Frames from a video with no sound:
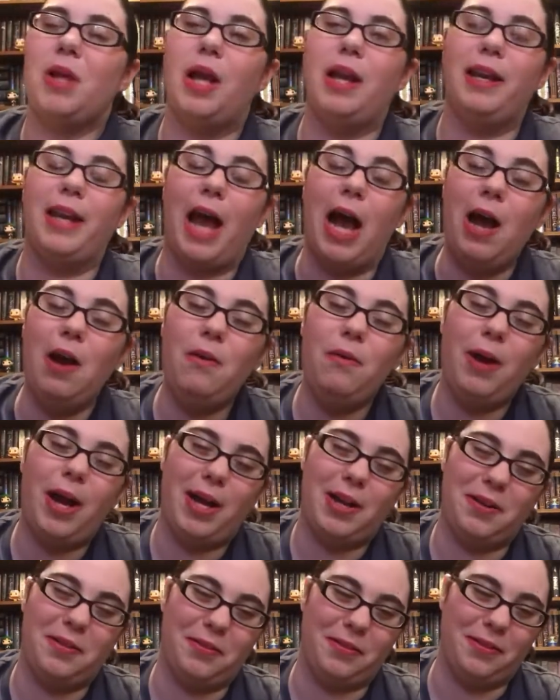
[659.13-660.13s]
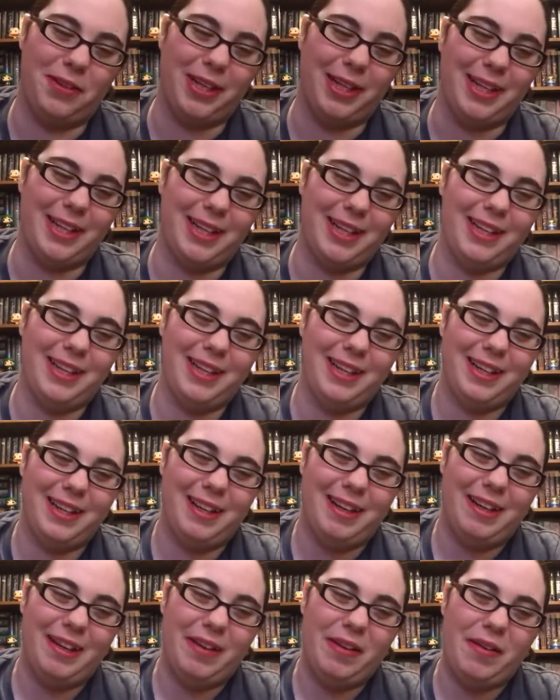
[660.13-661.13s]
Now I read it,
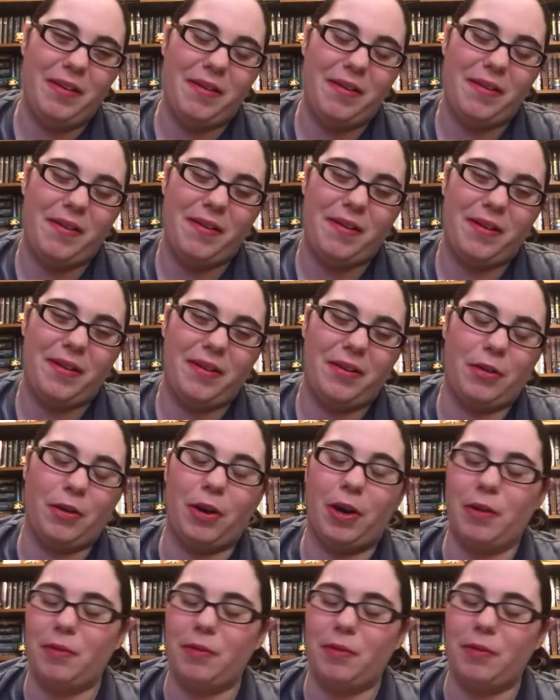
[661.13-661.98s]
or